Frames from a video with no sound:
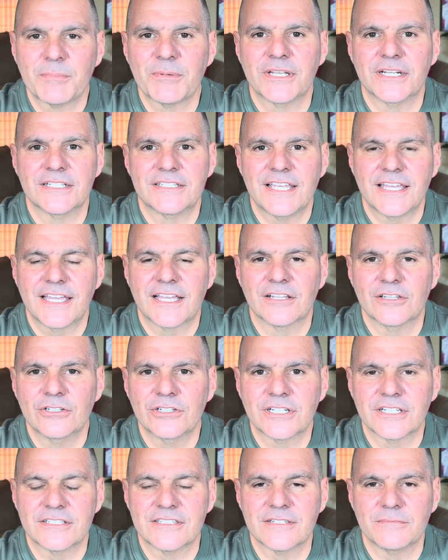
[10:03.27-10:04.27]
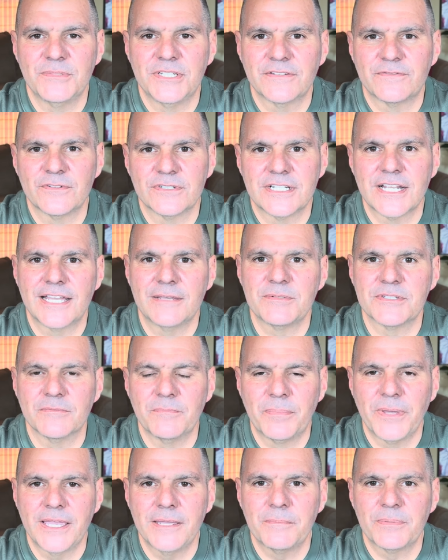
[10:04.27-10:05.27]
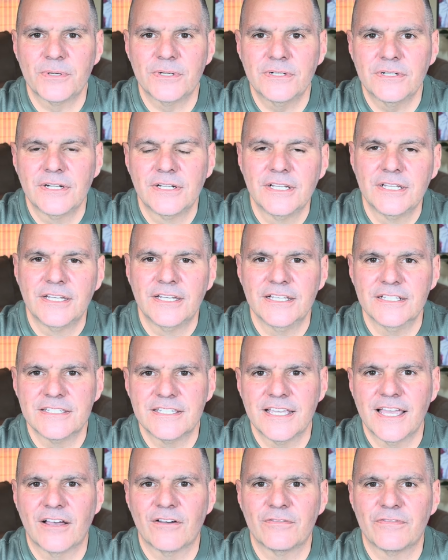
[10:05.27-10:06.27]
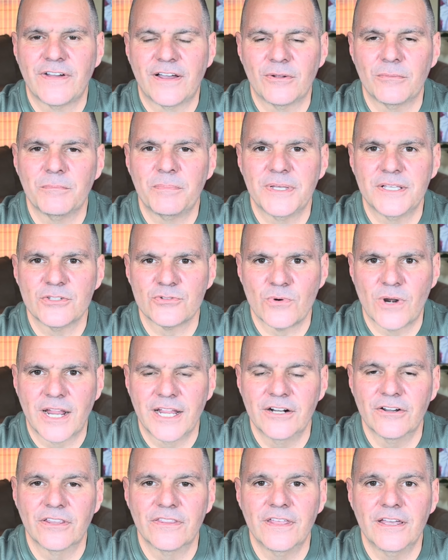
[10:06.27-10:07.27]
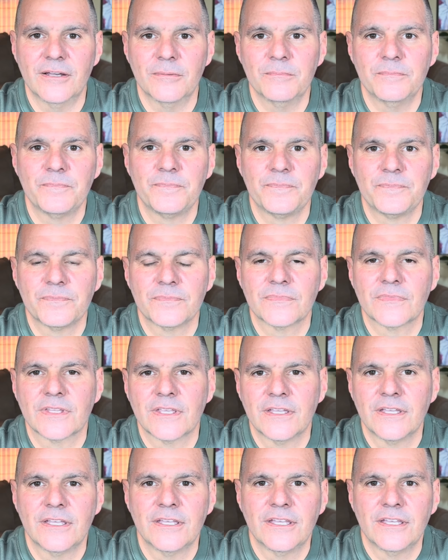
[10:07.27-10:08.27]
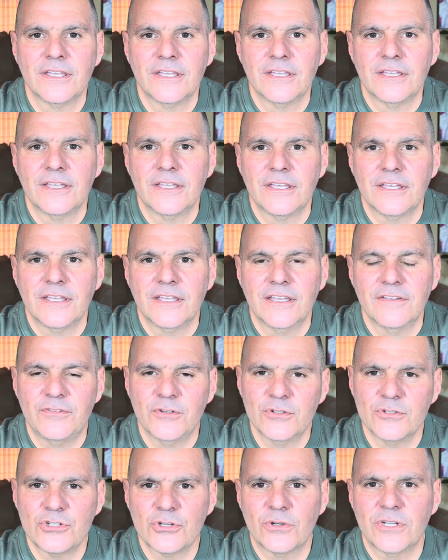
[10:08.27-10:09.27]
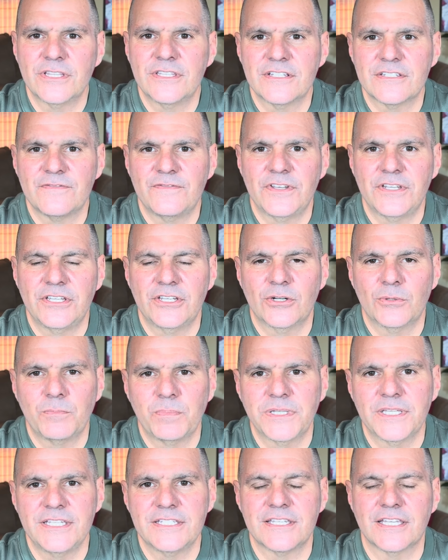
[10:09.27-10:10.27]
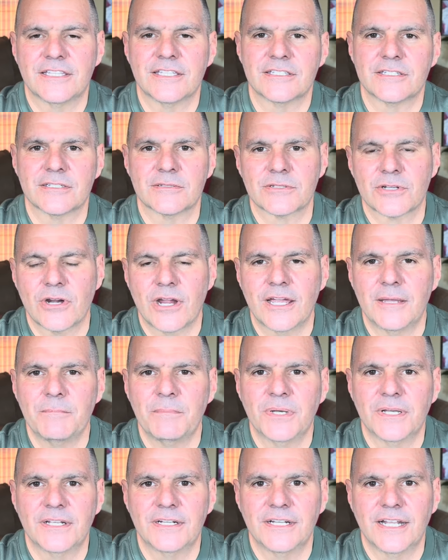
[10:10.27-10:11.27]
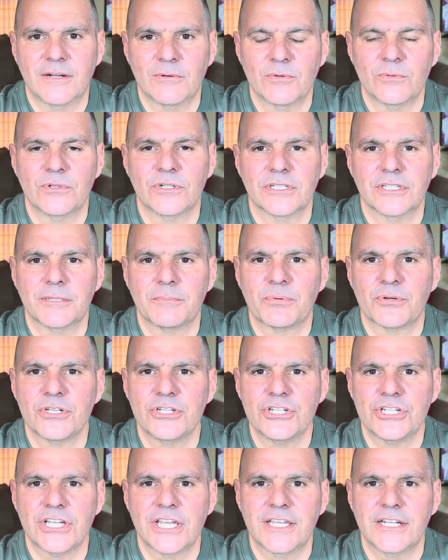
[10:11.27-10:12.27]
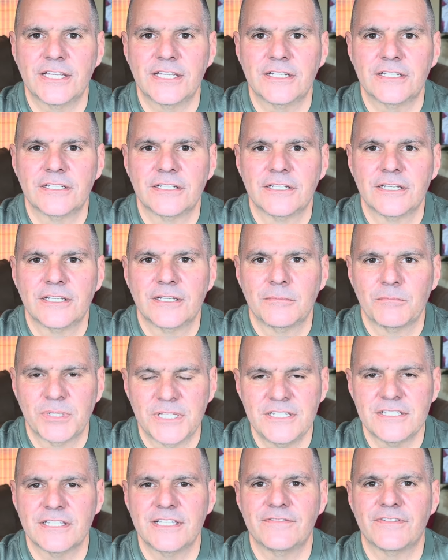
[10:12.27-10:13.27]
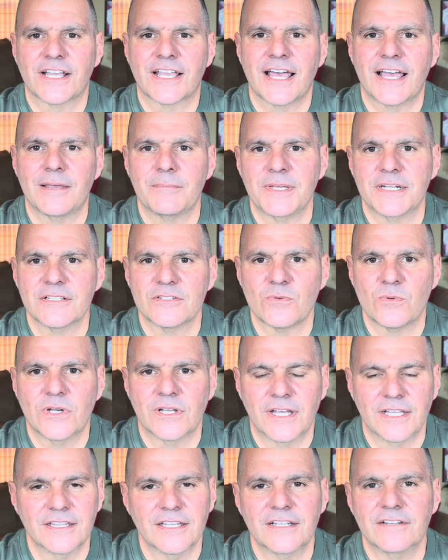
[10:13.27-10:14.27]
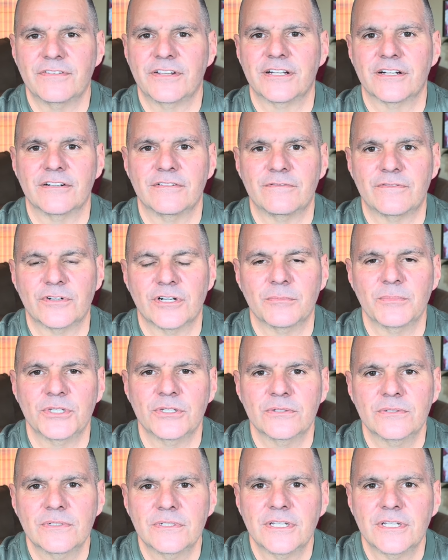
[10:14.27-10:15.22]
going to take a look at some different types of paper and see how fountain pens write on them. If you enjoyed this video, please hit the subscribe button. I would really appreciate it. Please leave a comment as well. I love hearing from you.